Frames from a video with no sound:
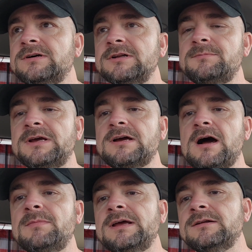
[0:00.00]
leave me a
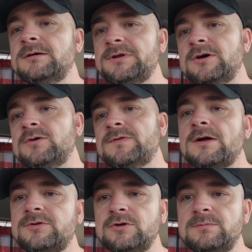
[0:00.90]
comment, let me know if y'all
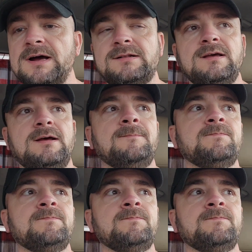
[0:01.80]
knew about that.